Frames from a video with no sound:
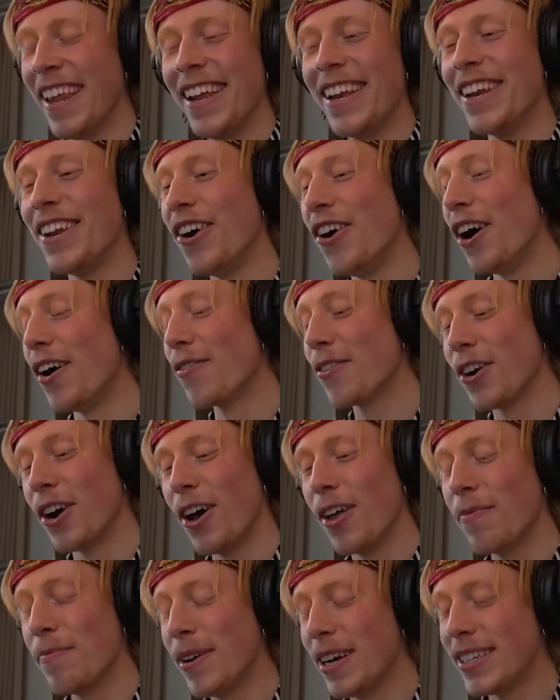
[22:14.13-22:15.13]
No, I've
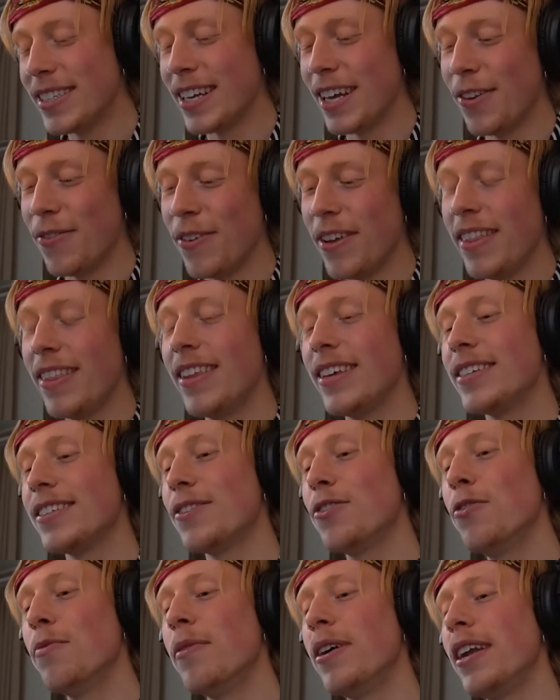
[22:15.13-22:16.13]
caught myself in this
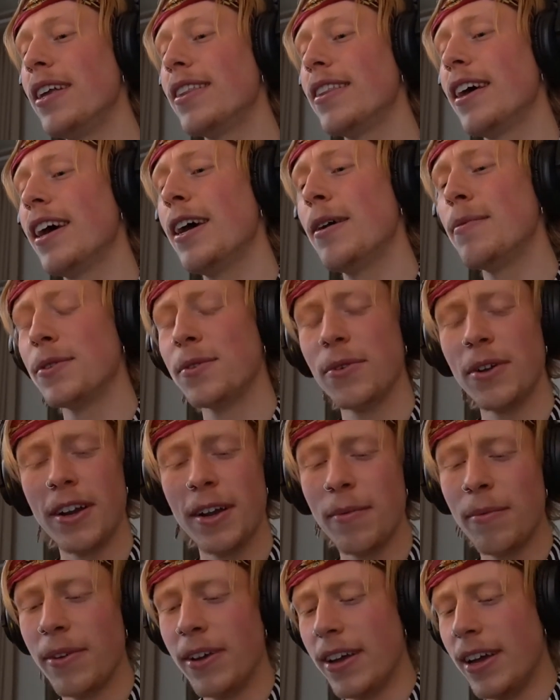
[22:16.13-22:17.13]
too many times when
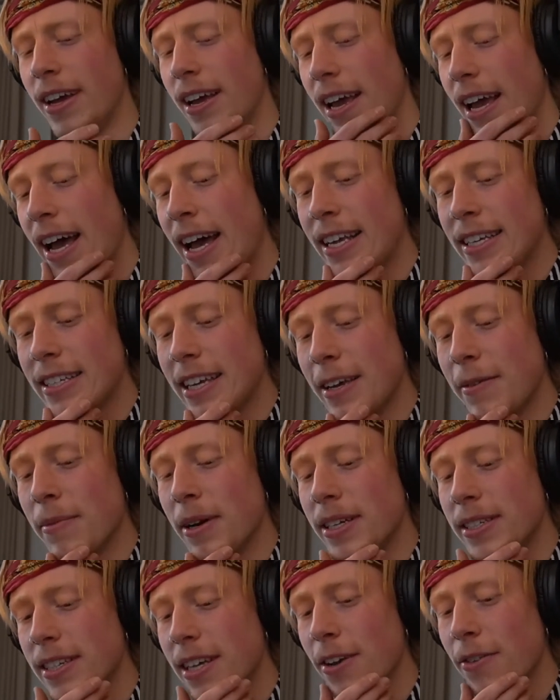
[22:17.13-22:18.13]
I'm asking
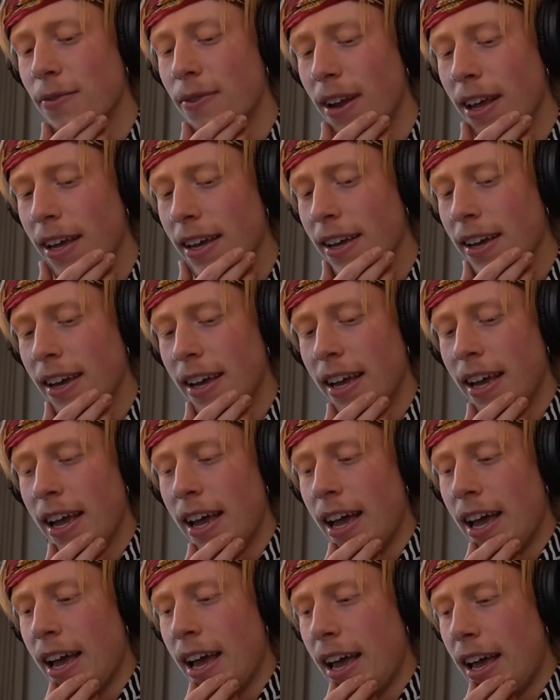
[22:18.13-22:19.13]
myself, like,
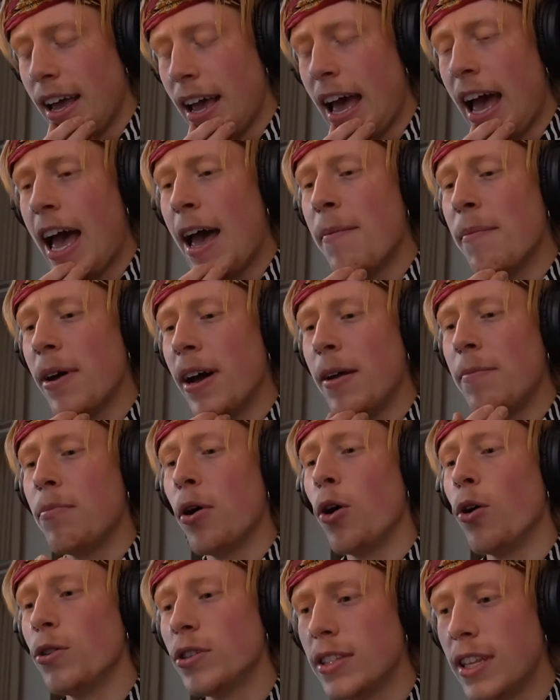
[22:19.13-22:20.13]
am I
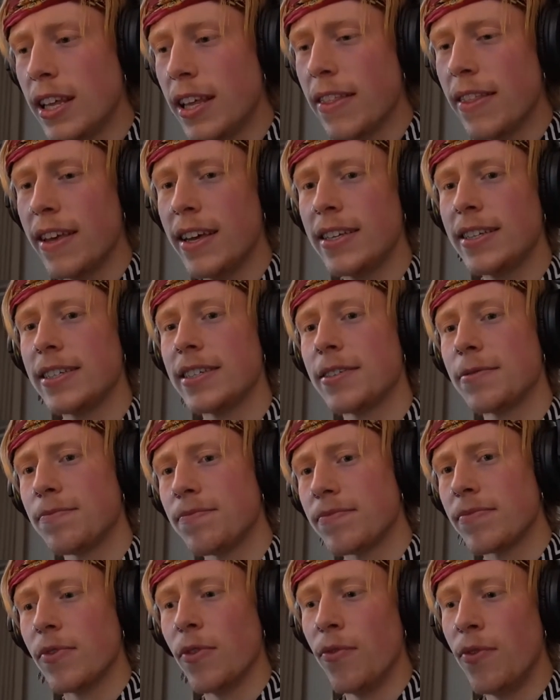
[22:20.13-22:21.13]
posting this
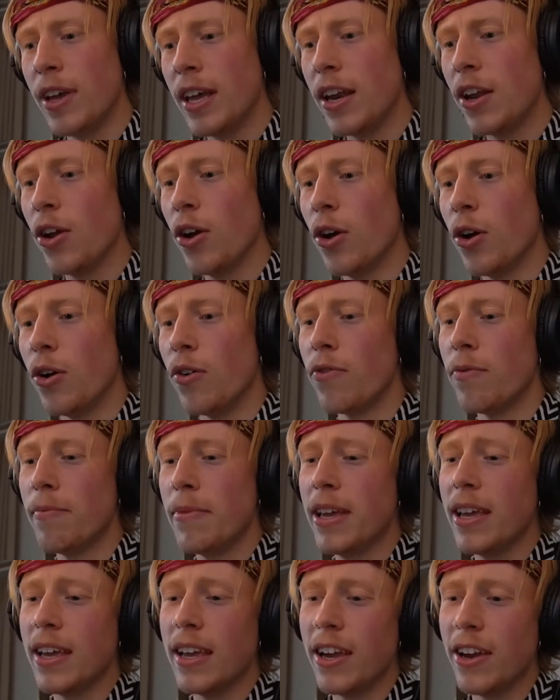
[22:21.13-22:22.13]
video of
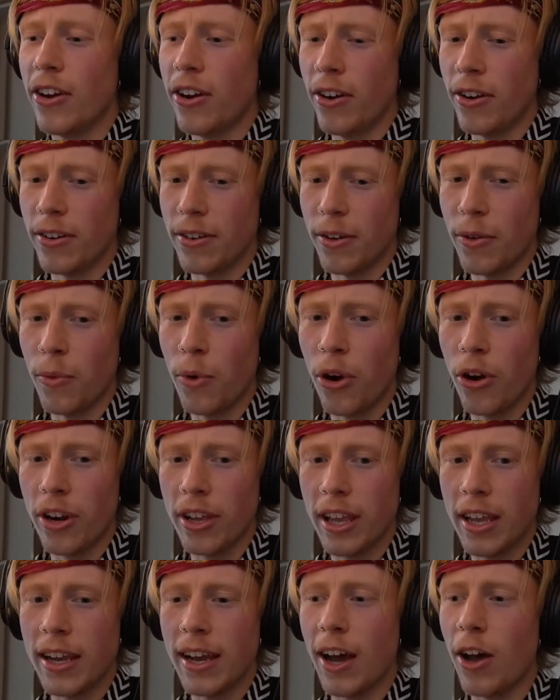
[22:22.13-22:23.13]
me here
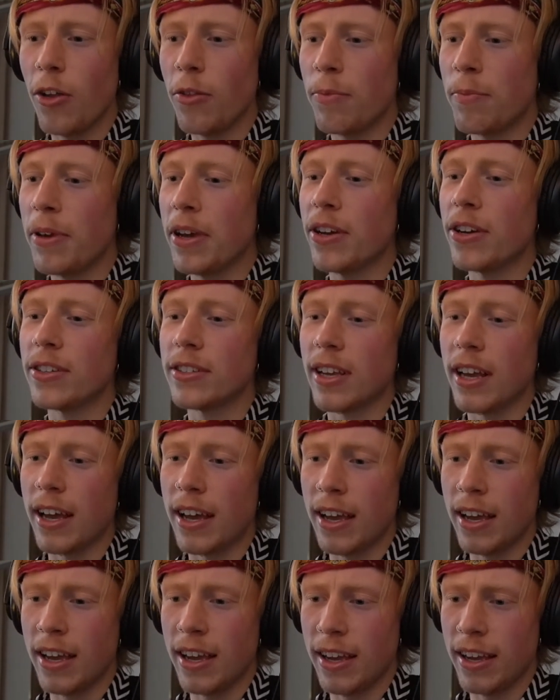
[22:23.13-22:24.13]
working out because
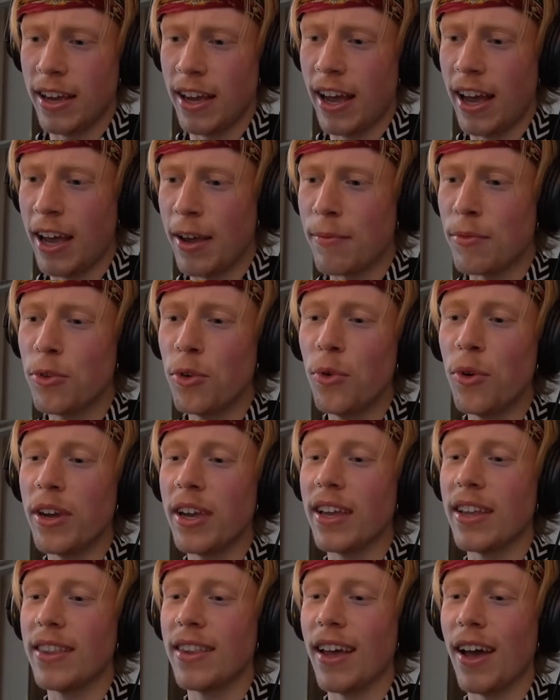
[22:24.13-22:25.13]
I am doing
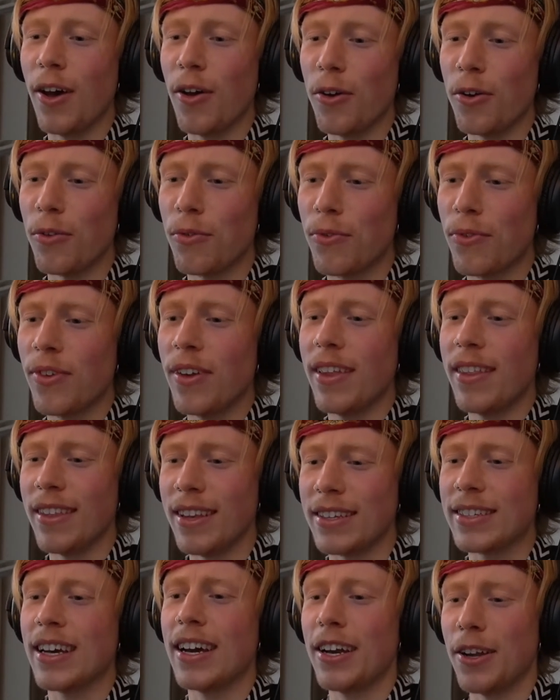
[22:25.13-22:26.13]
it out of
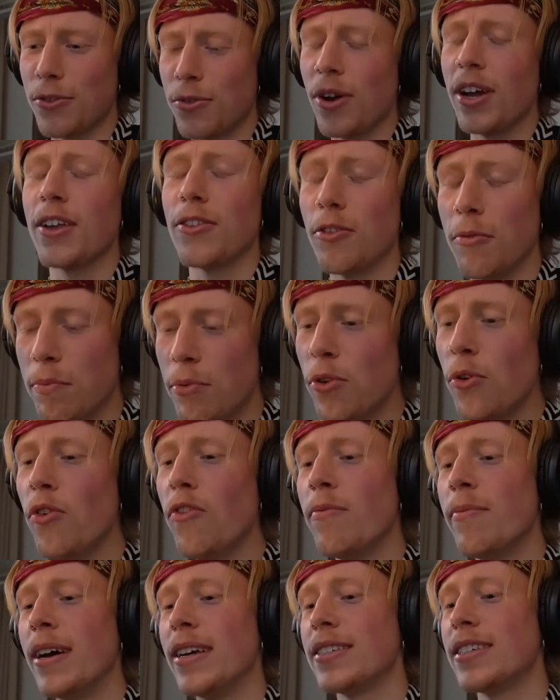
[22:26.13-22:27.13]
this kind of trying to
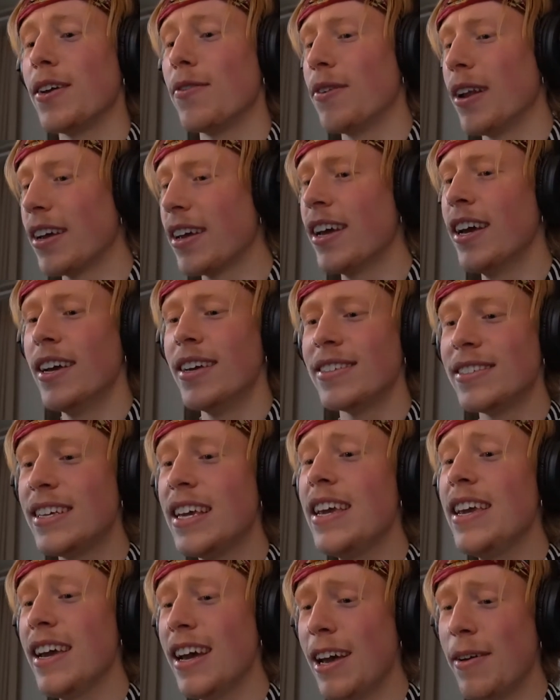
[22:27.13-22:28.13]
prove myself, like,
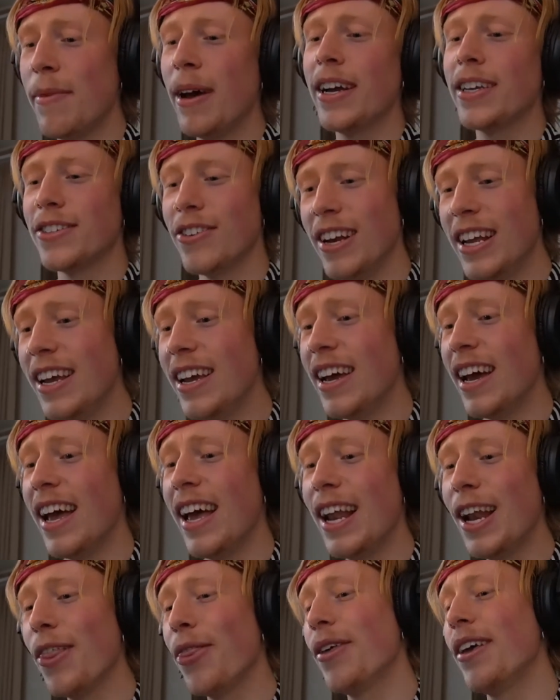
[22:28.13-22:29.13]
see, I'm actually
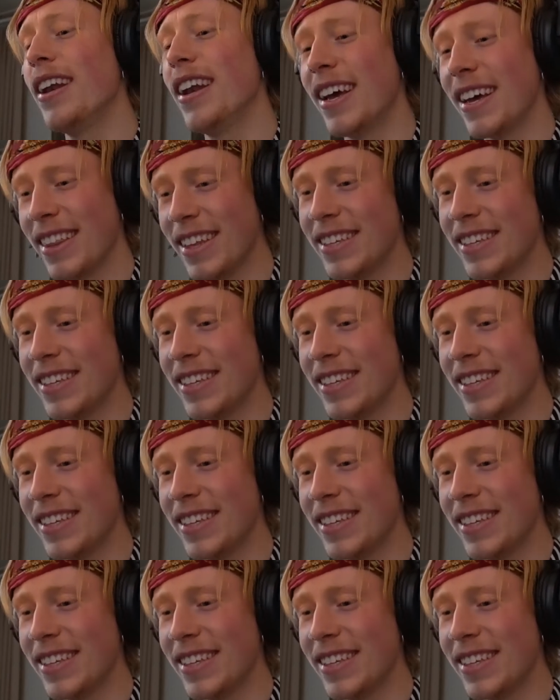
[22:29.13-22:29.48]
healthy, like